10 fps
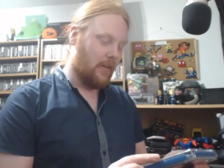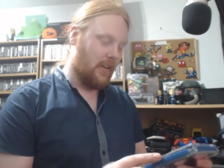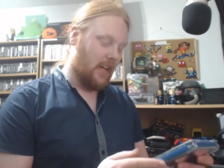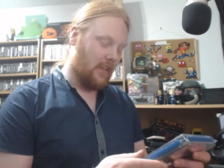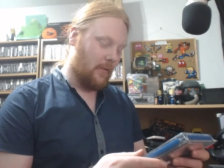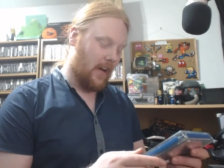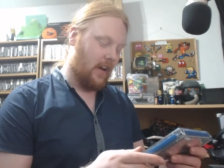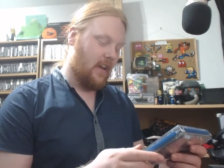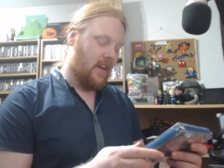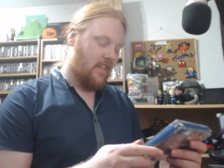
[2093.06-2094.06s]
But either
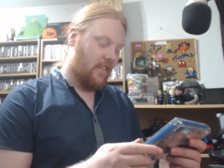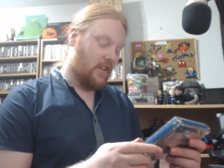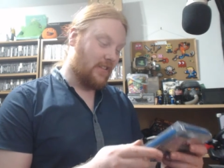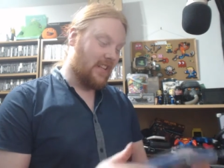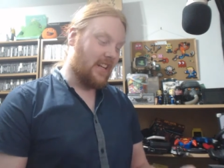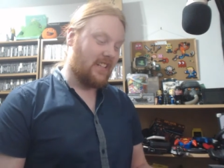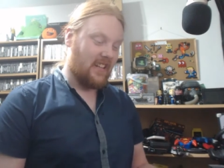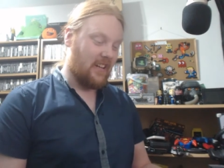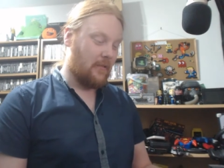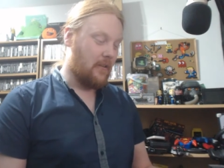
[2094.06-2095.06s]
way, Virtua Tennis
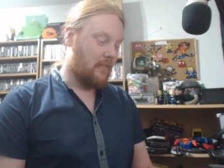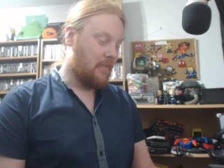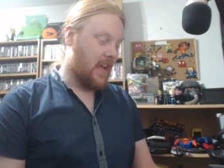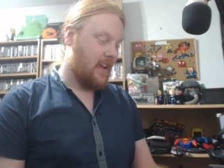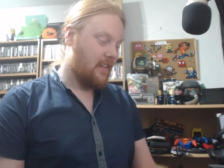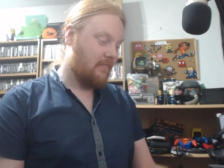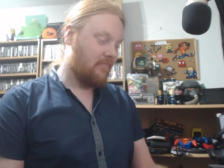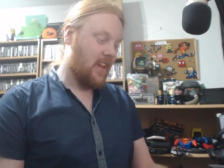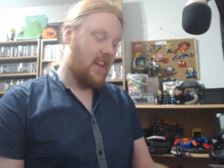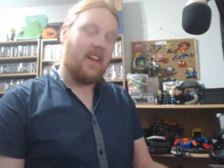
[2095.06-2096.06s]
2, meh,
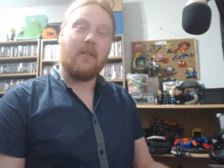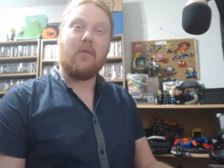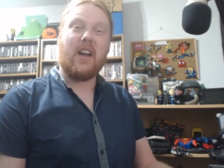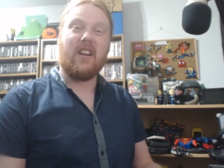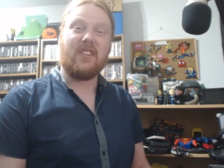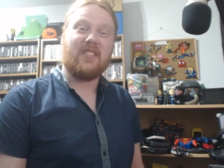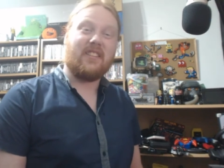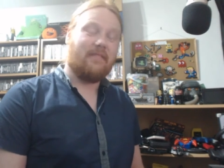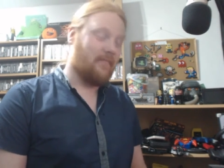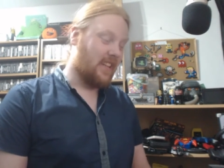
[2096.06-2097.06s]
why
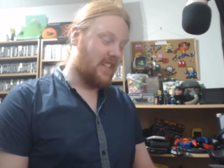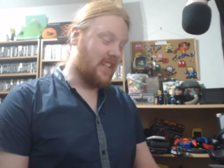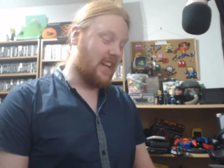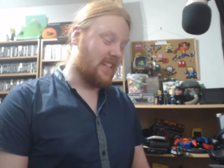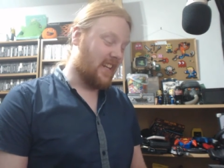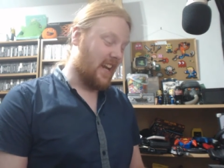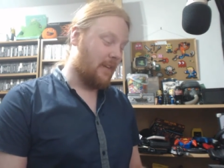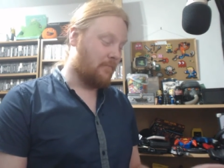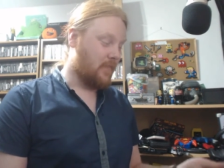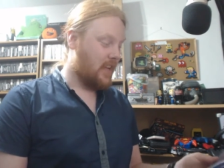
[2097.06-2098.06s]
not? It's a tennis
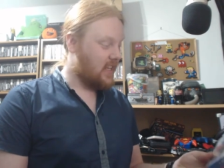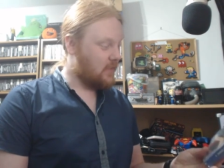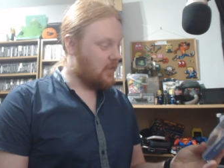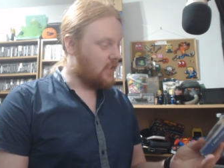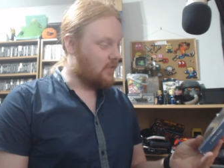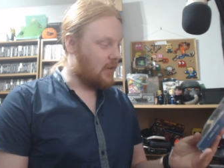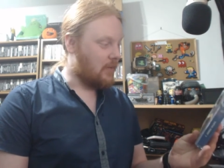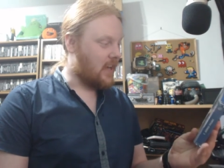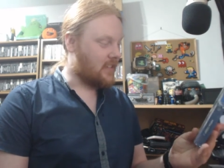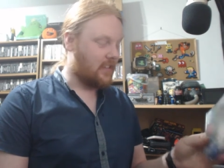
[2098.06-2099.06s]
game, and it's for the
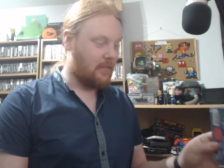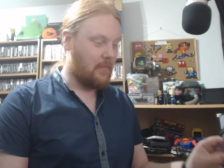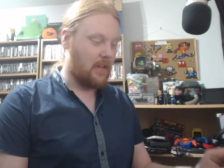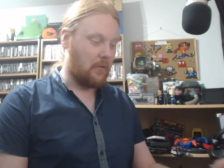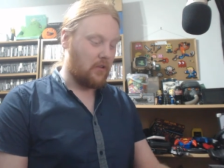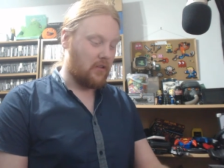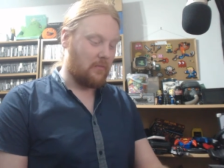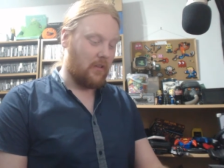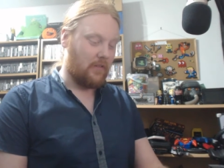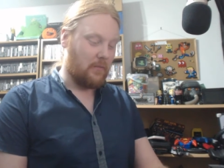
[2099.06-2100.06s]
Dreamcast. May as well show
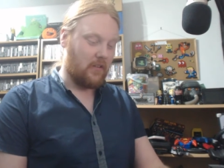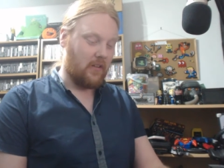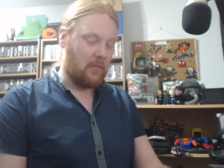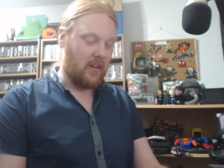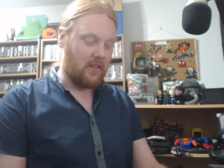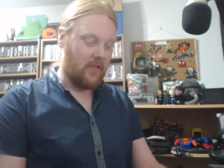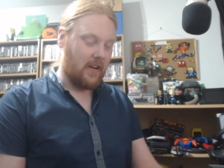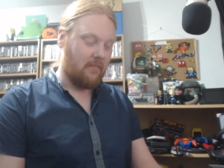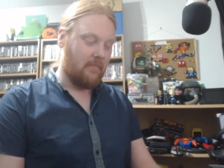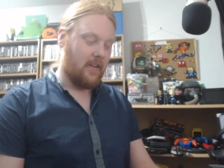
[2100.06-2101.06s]
some love to my Dreamcast,
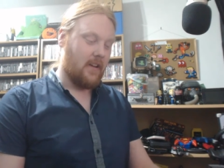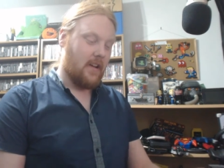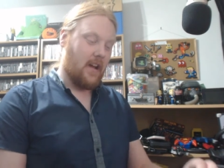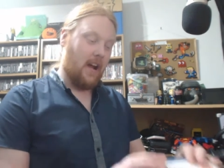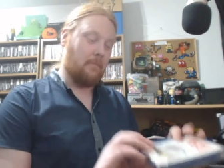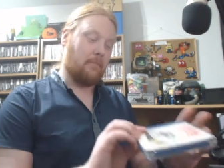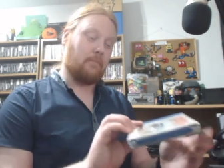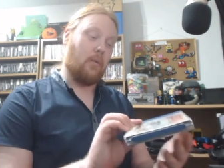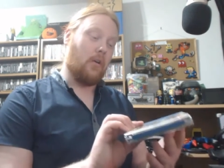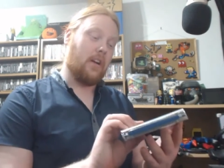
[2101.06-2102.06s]
right? And
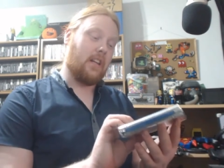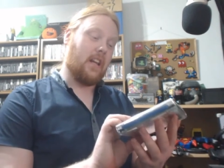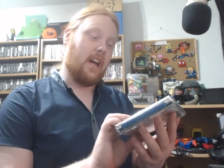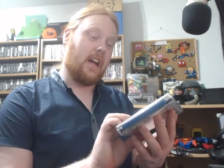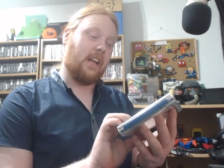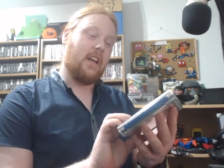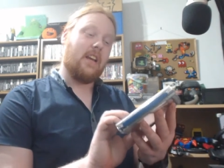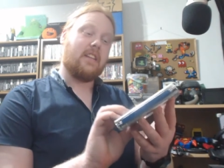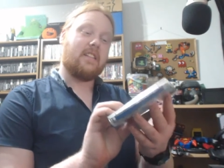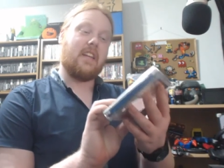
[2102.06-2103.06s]
boy did I.
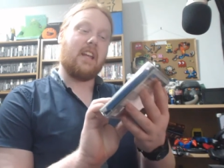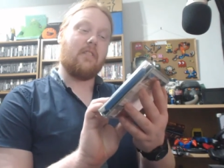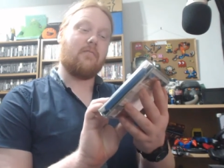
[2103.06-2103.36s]
Sega